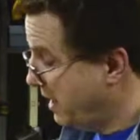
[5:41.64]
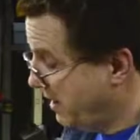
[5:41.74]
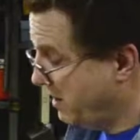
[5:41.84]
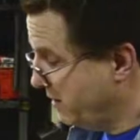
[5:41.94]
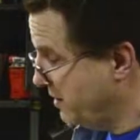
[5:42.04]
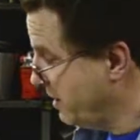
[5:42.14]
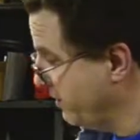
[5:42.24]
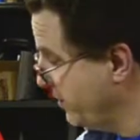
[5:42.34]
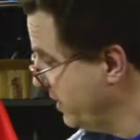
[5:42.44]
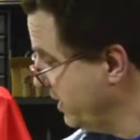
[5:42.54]
the
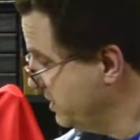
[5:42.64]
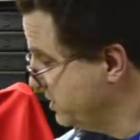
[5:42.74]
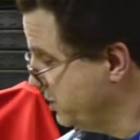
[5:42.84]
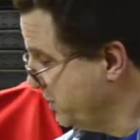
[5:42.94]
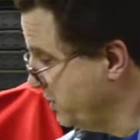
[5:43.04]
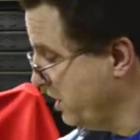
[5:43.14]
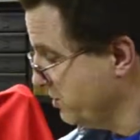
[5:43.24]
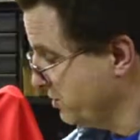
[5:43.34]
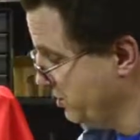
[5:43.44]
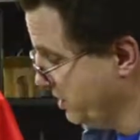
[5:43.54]
other thing is you could
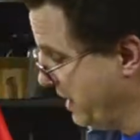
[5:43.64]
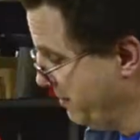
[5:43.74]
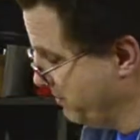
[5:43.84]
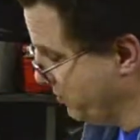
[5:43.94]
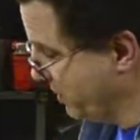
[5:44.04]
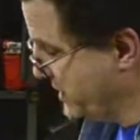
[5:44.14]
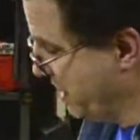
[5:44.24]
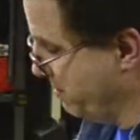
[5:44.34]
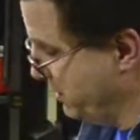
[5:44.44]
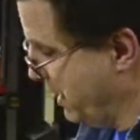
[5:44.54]
also clamp the work
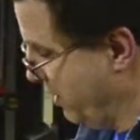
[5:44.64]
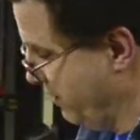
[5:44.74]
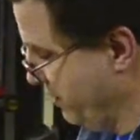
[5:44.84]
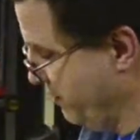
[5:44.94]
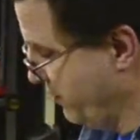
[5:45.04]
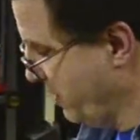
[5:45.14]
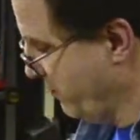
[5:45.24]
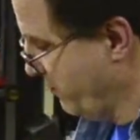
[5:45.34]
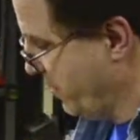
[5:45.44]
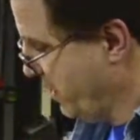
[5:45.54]
table down if
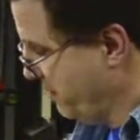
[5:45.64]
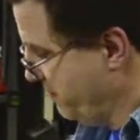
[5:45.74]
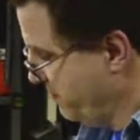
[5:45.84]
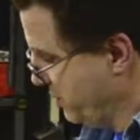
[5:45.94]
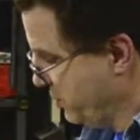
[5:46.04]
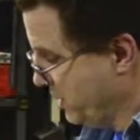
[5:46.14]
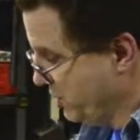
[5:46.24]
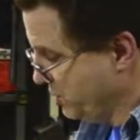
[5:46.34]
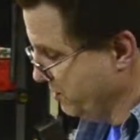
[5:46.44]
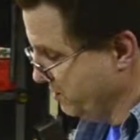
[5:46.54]
you need
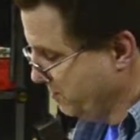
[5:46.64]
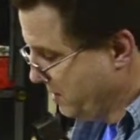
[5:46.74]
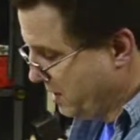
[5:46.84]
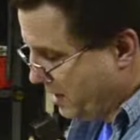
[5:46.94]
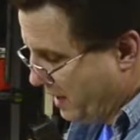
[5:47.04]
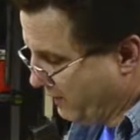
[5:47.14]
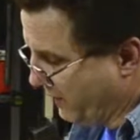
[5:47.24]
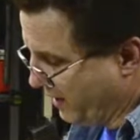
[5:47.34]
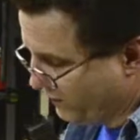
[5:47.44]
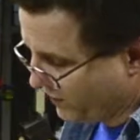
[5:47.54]
to. I
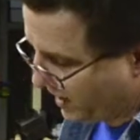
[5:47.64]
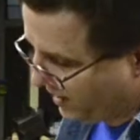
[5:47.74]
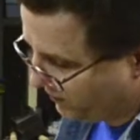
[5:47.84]
have